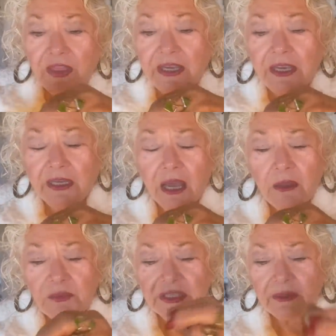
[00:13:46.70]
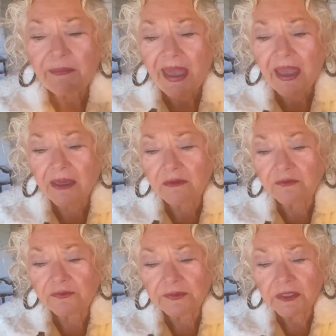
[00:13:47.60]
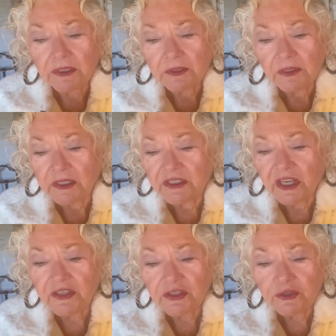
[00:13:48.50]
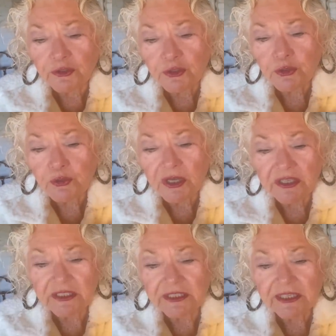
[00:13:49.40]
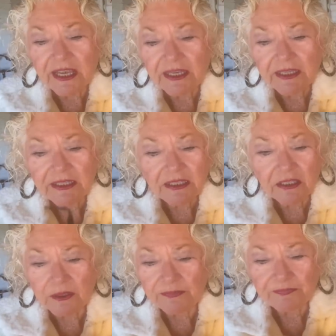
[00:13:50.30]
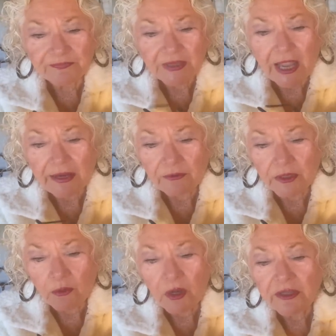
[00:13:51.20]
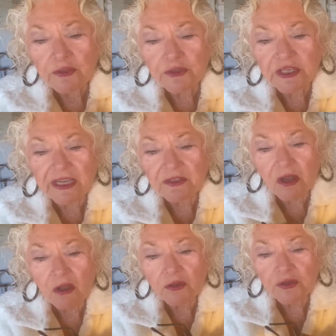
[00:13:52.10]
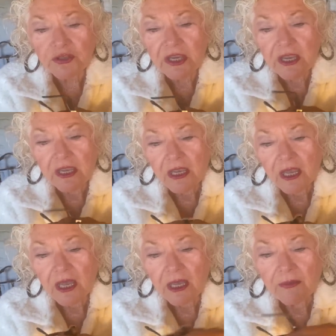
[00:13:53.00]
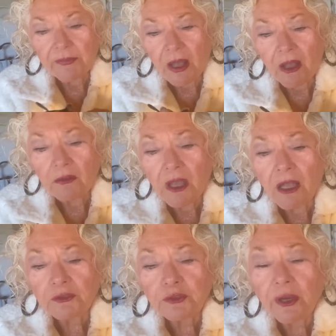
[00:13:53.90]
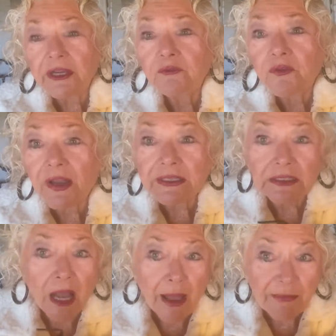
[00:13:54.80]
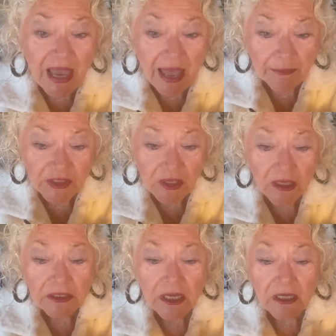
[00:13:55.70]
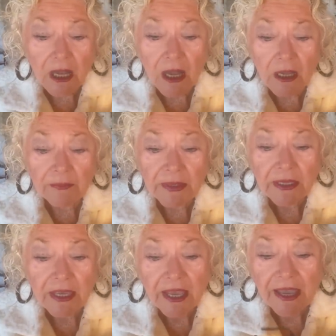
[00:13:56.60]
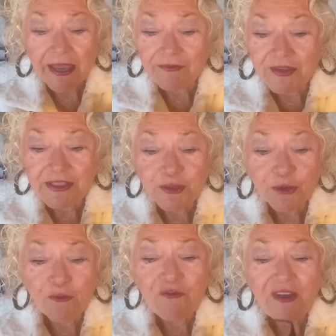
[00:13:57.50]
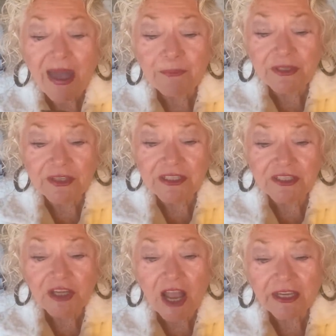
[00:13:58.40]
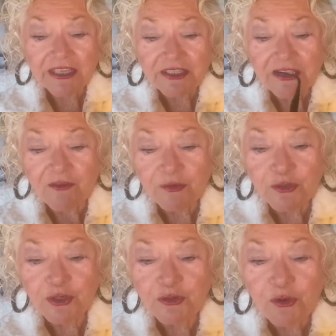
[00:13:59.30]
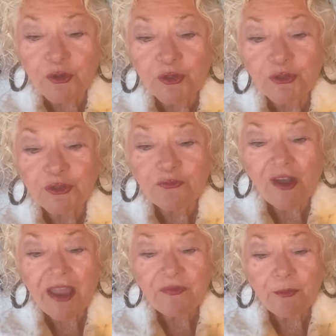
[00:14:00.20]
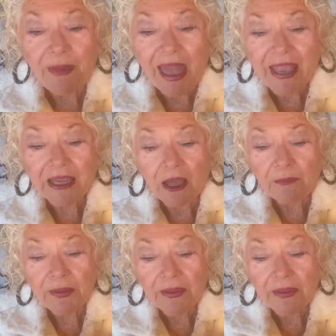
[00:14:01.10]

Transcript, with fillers: it comes in a bag of a dozen or 2 dozen, and it's, I don't know, under $10. I'll try and find it. I'm Amazon.com. And these are fabulous stocking stuffers. You know, you could divide the bag up